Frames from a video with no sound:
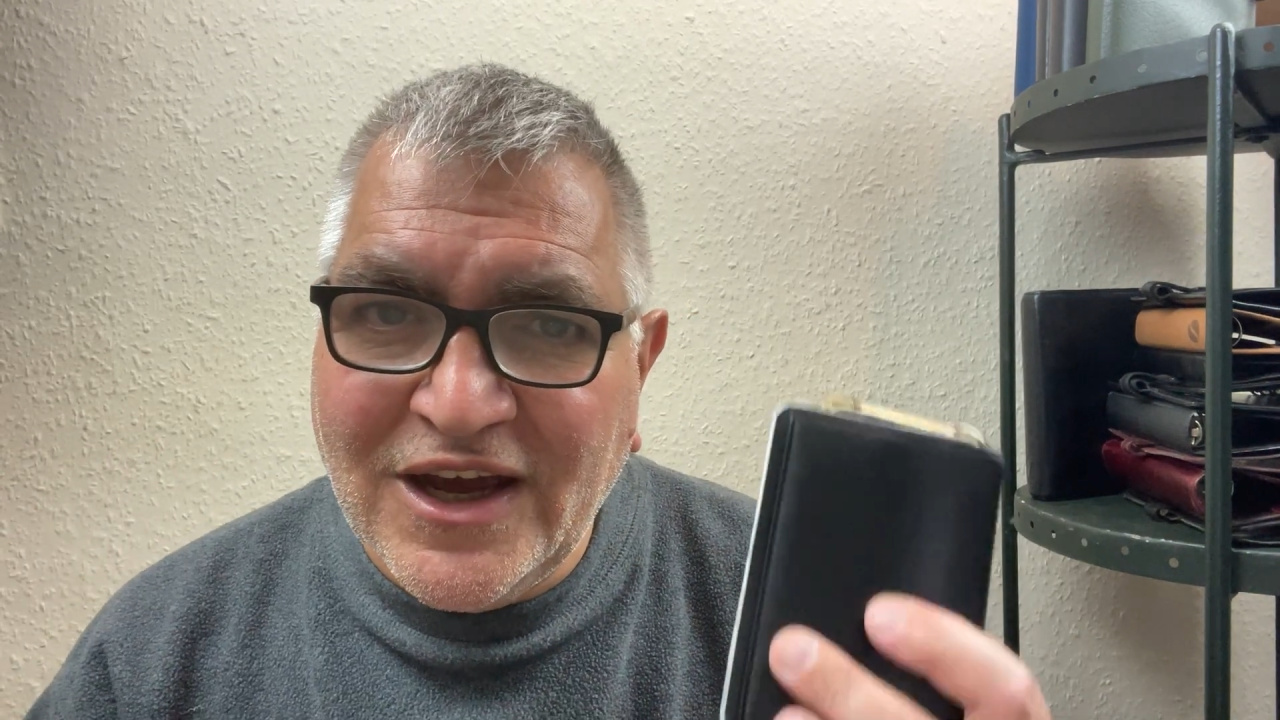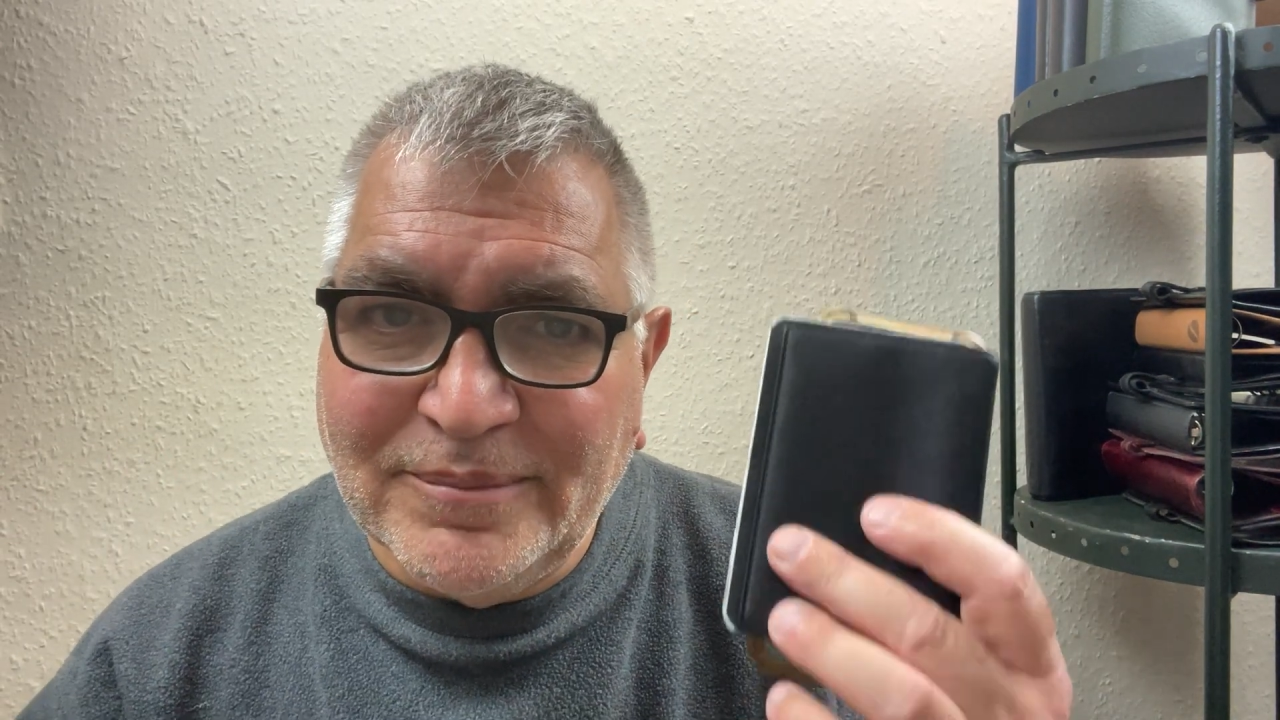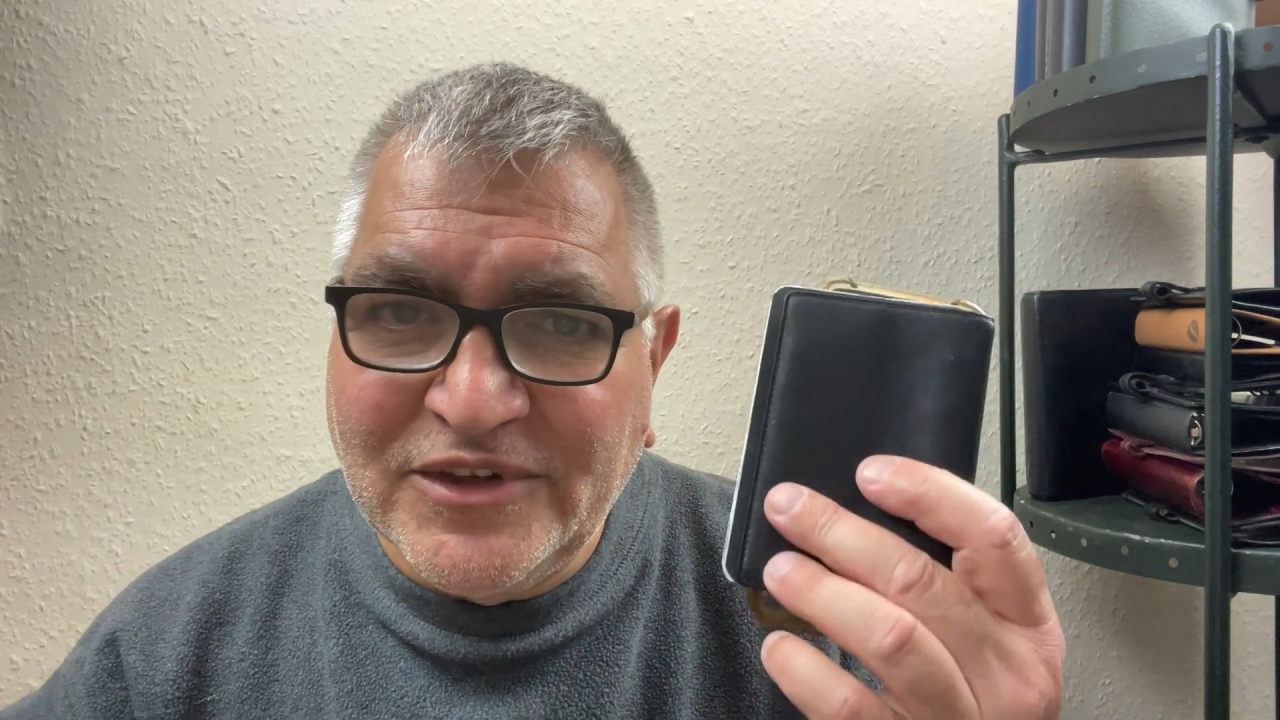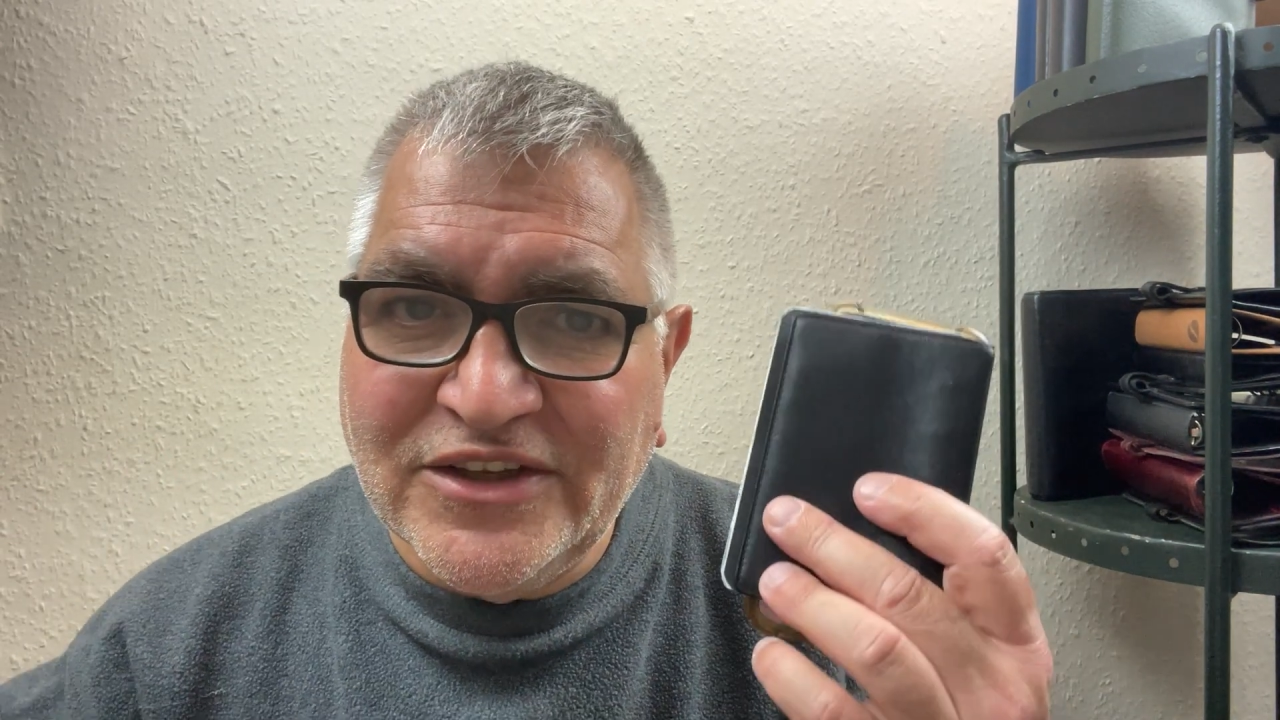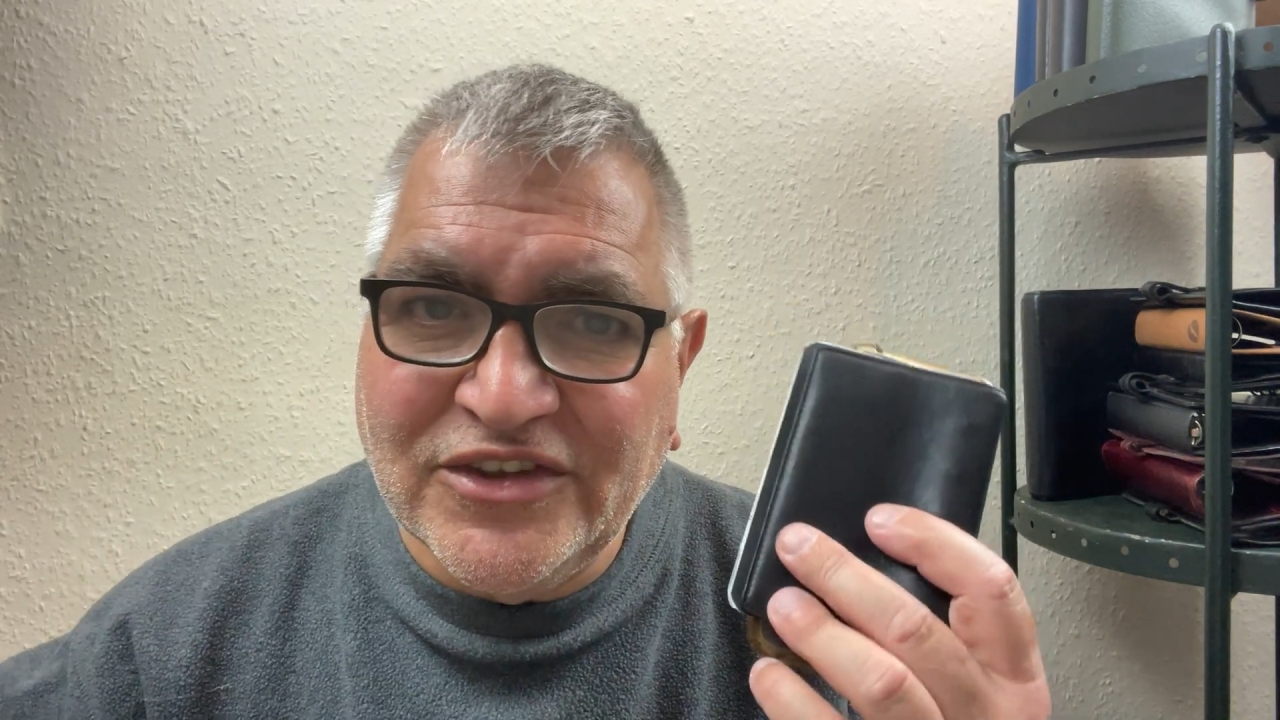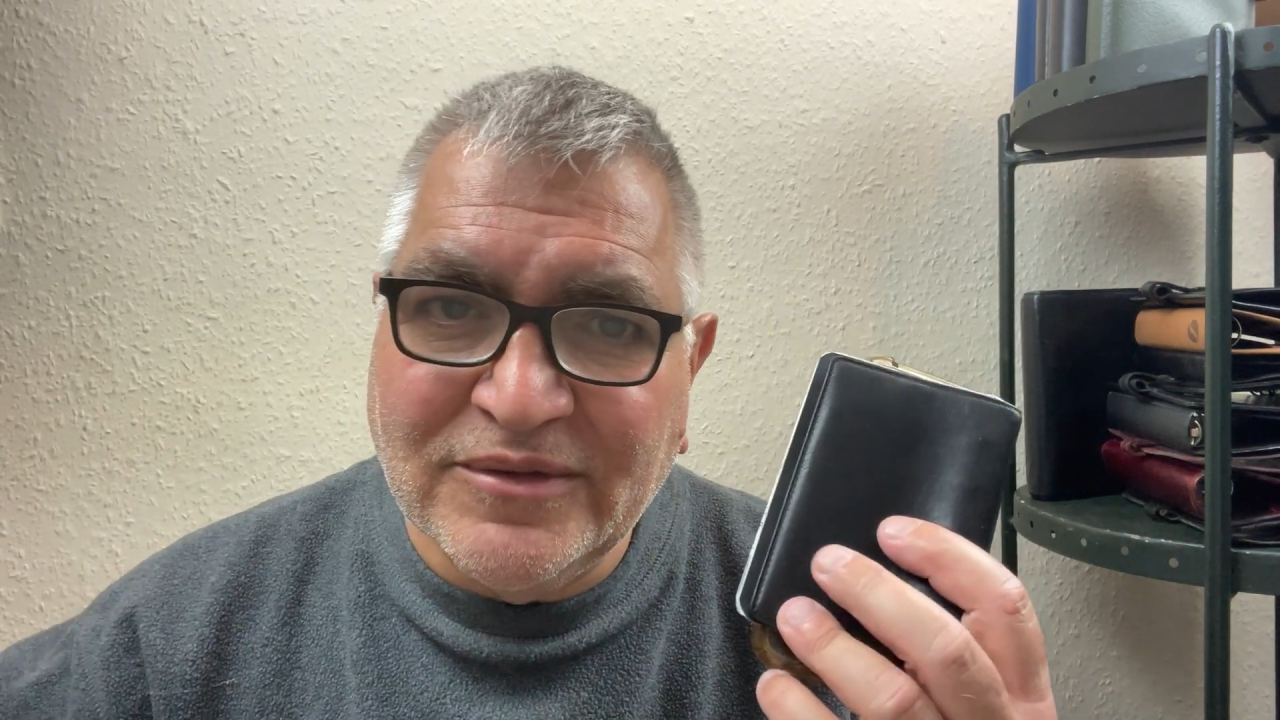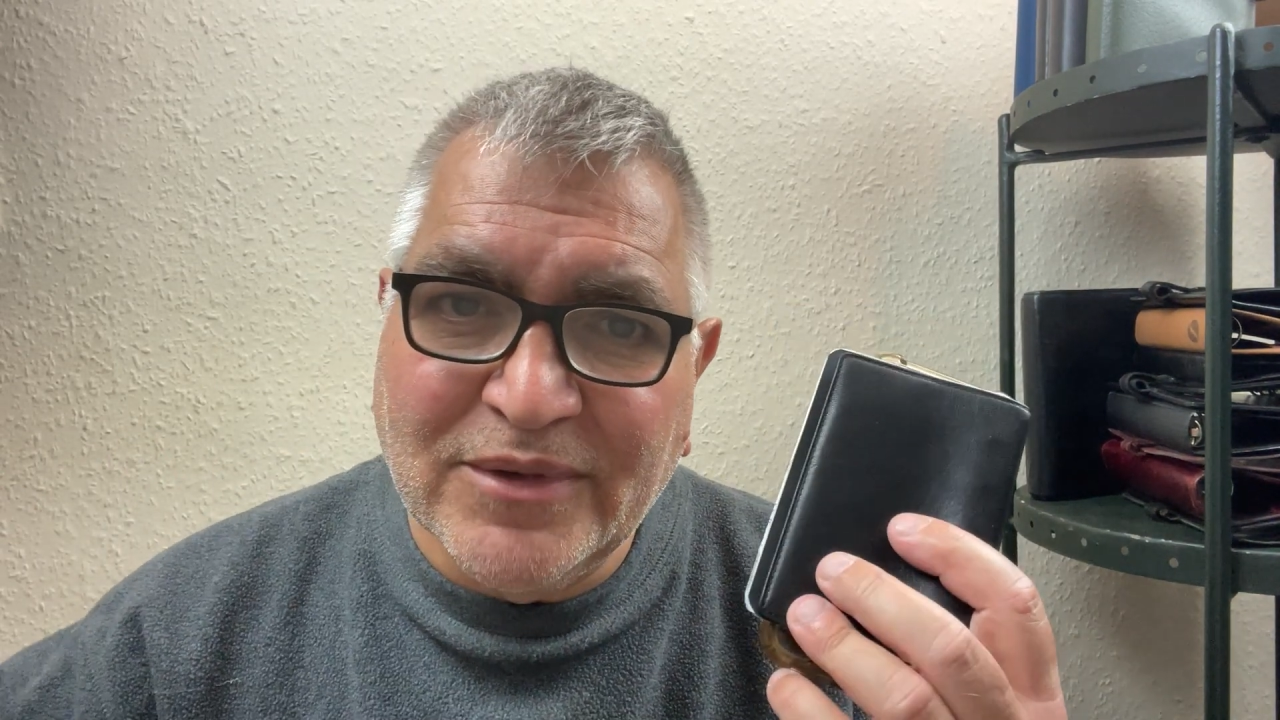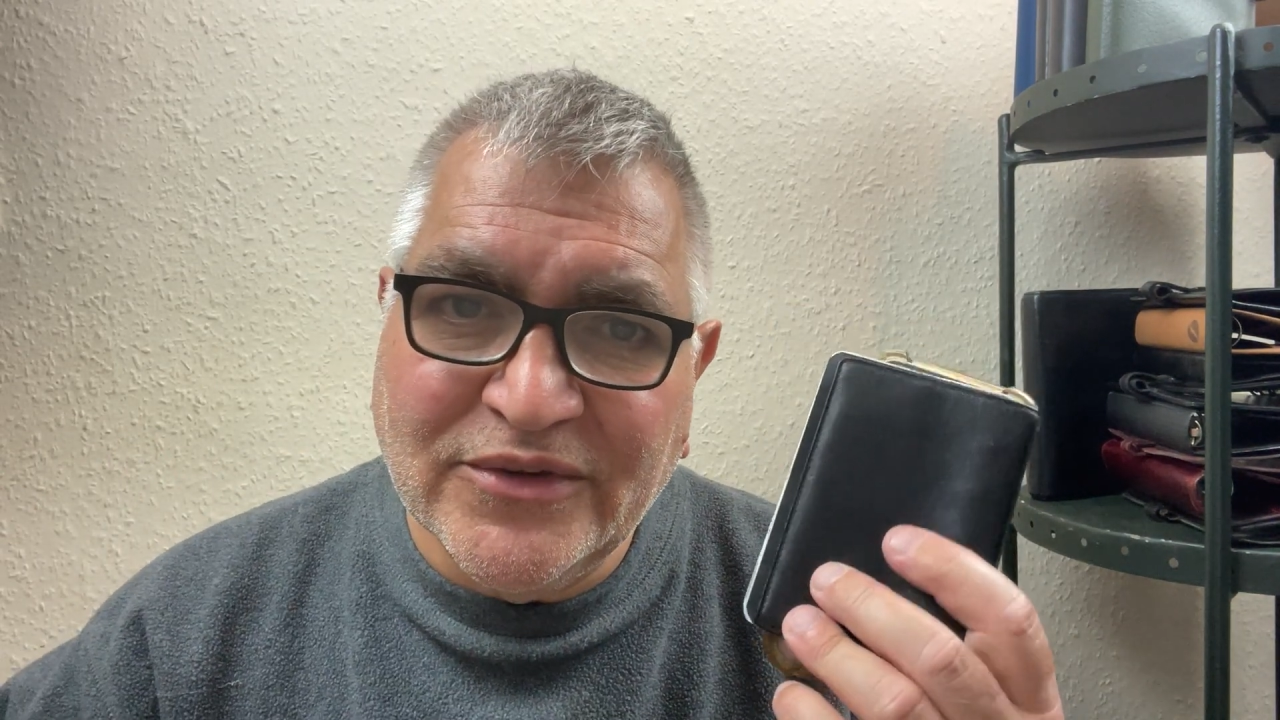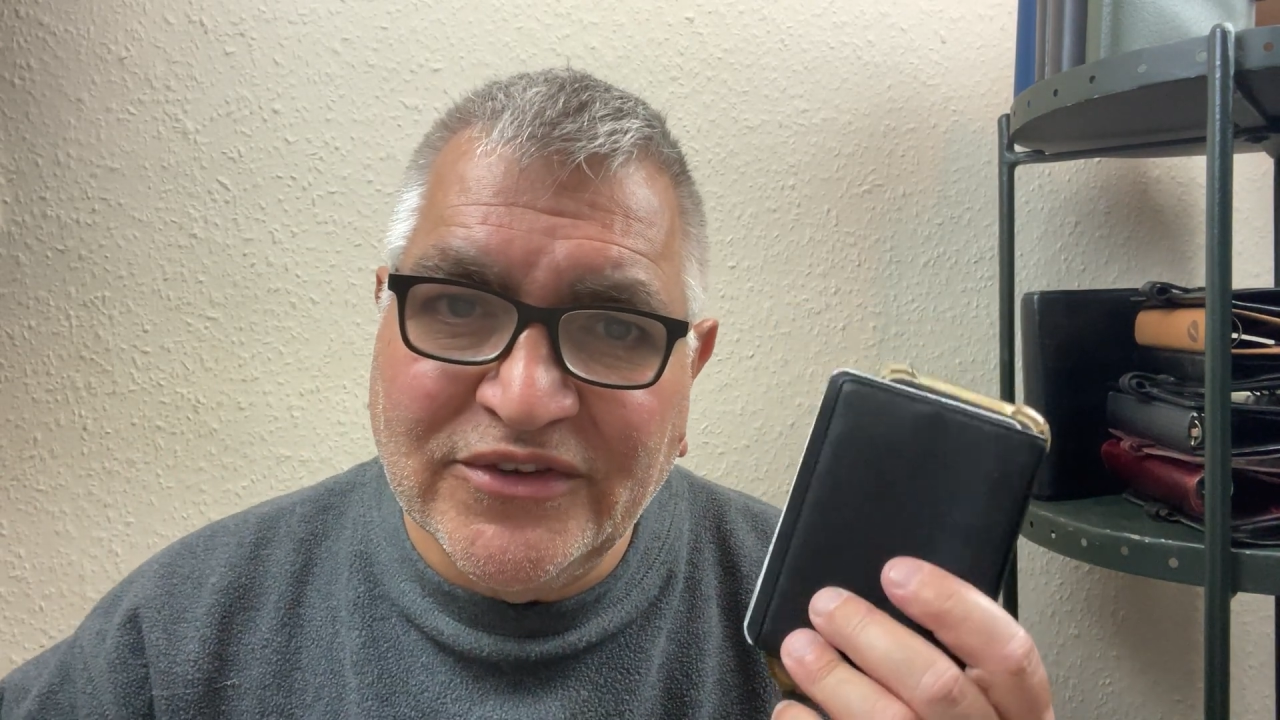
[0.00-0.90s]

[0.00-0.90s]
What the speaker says: updating both